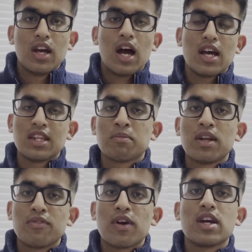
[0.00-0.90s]
I think
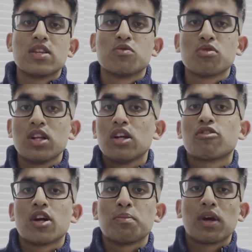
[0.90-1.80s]
Medify is really
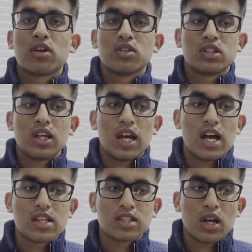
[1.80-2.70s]
great because it has